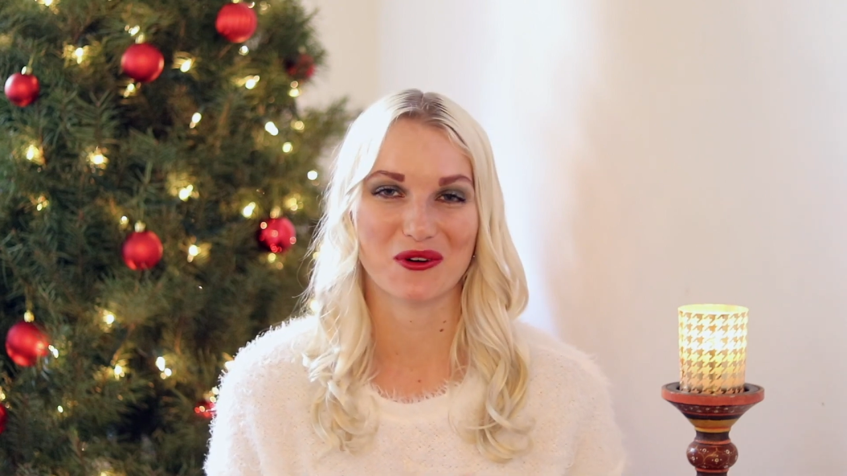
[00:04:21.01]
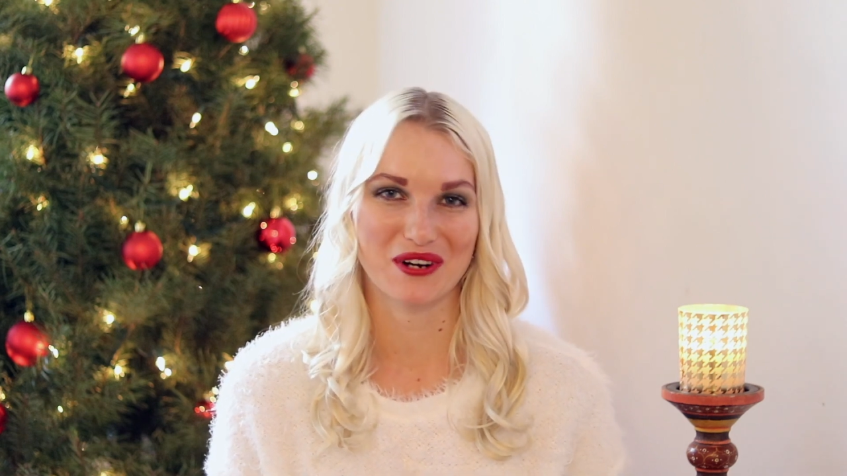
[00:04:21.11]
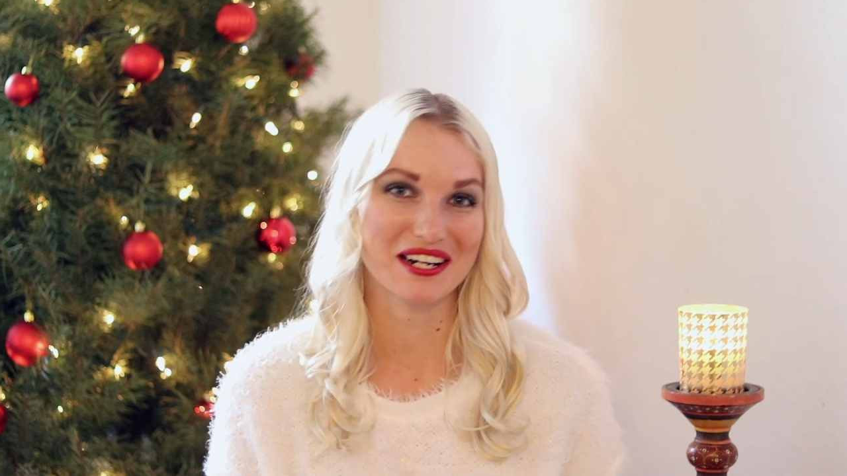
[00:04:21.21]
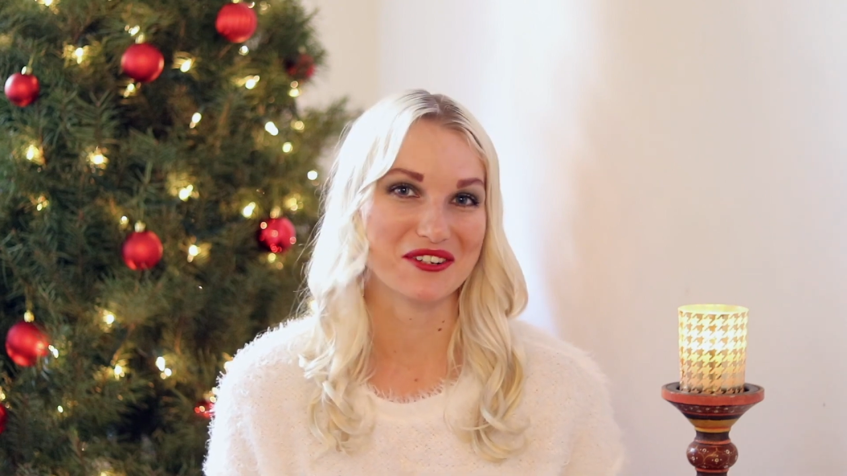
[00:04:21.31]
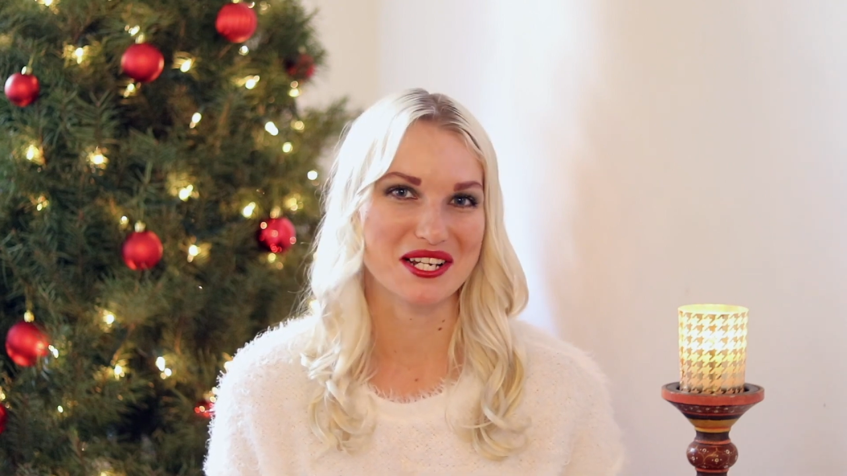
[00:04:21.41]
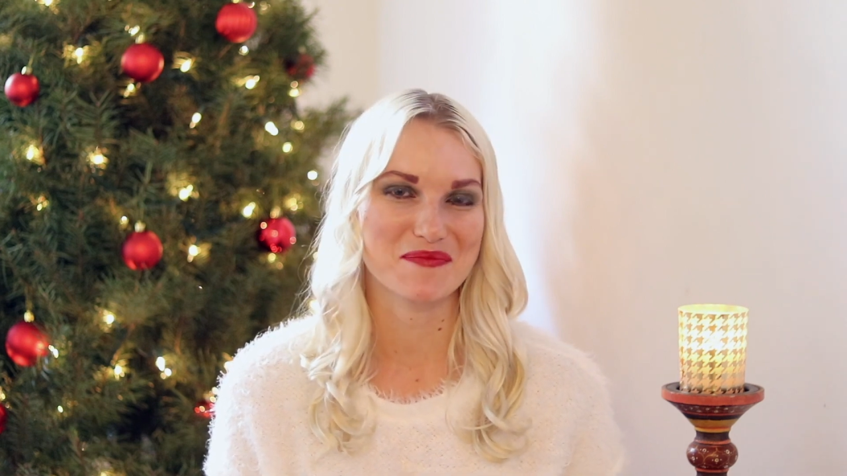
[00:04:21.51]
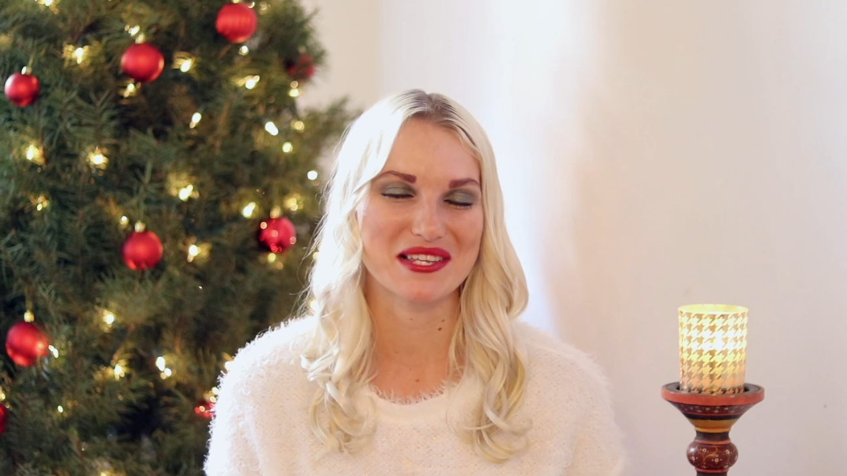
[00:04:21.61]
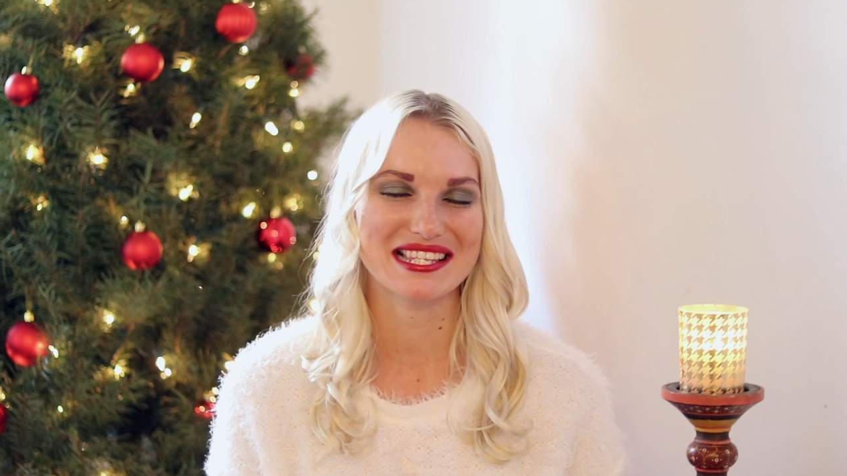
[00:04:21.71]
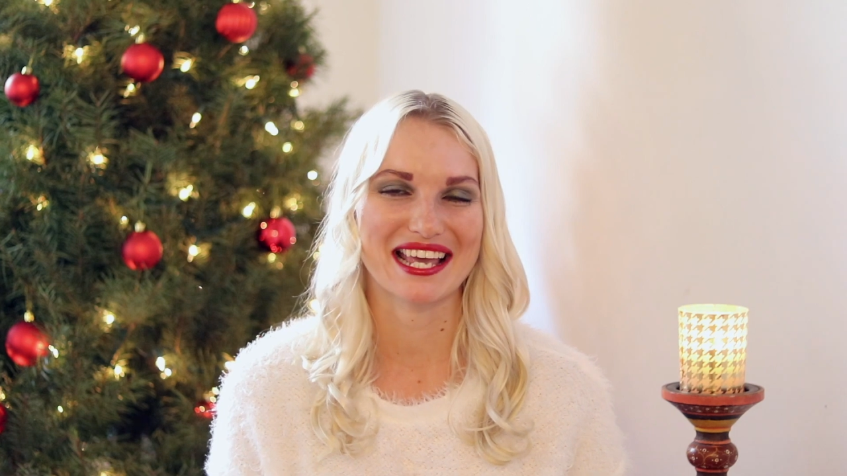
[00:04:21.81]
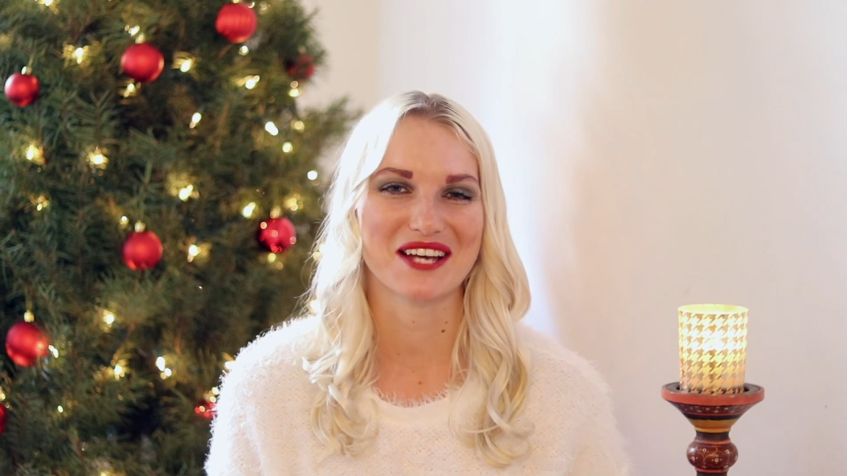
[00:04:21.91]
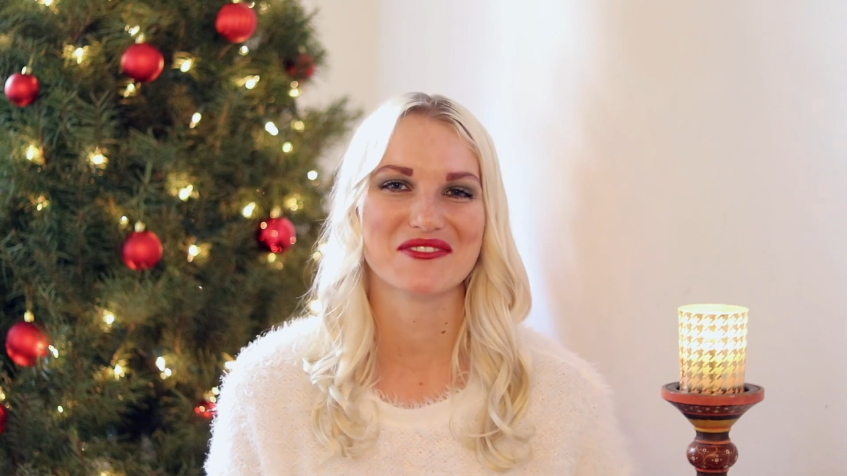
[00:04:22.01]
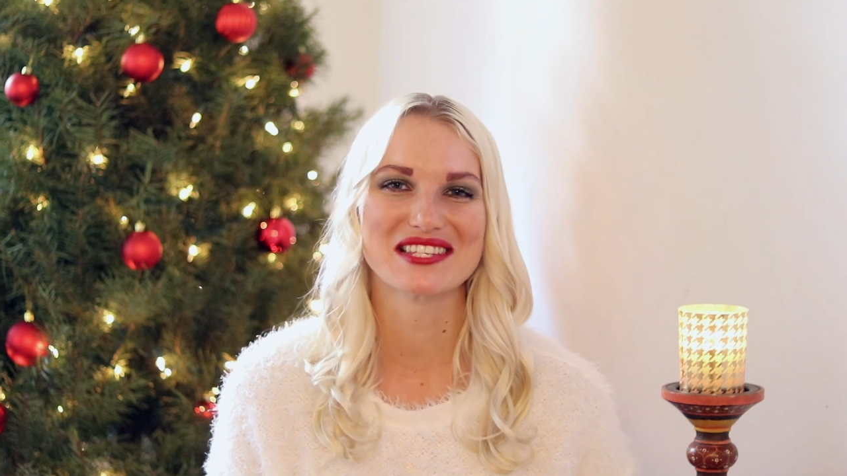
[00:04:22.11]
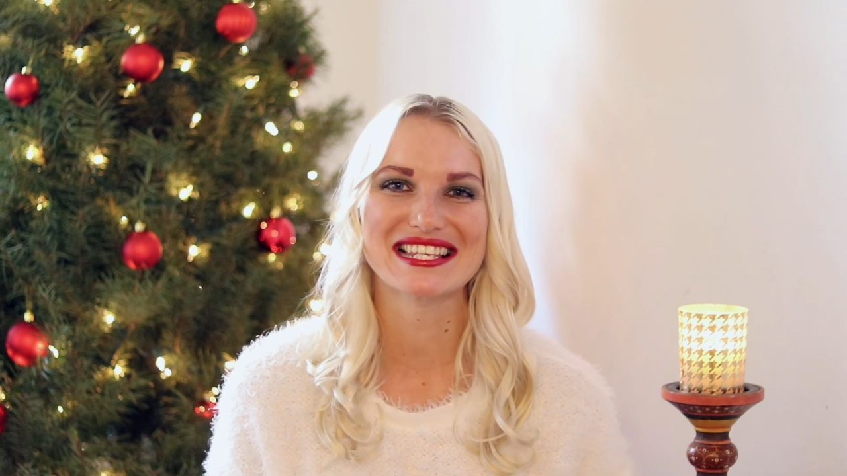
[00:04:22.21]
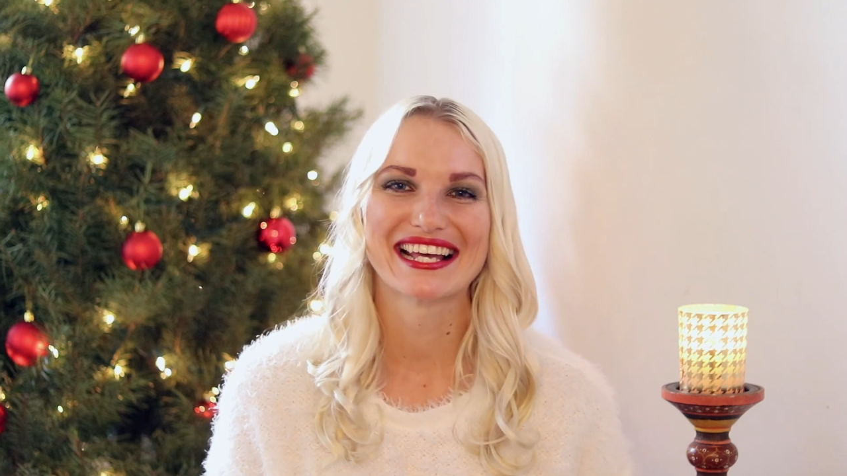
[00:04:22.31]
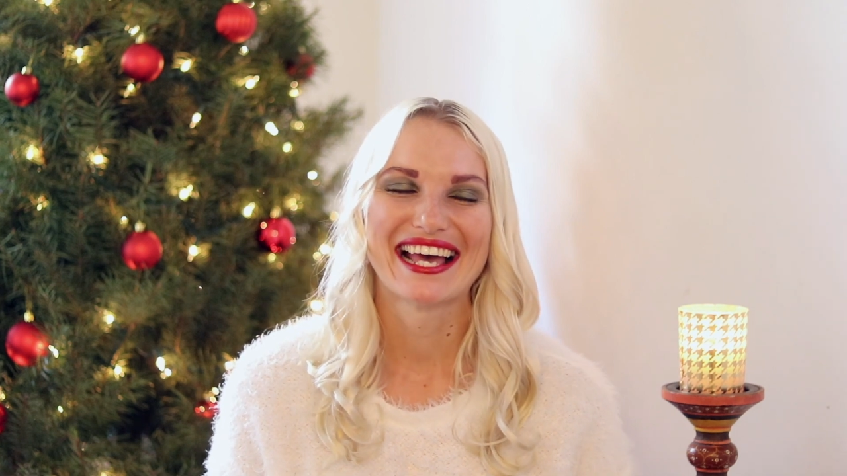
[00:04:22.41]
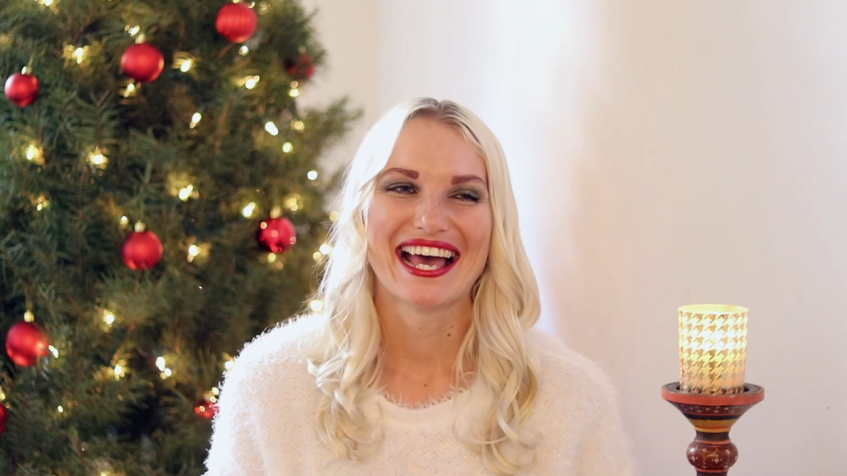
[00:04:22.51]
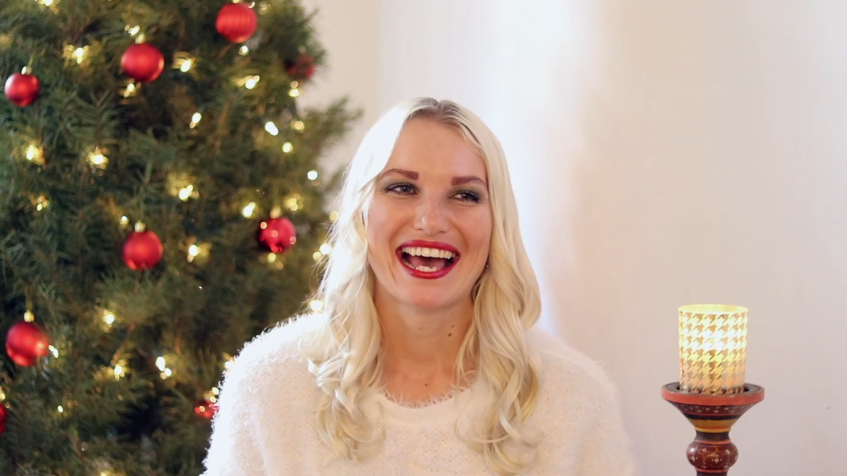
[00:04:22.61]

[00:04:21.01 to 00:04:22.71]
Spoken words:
or a Christmas gift.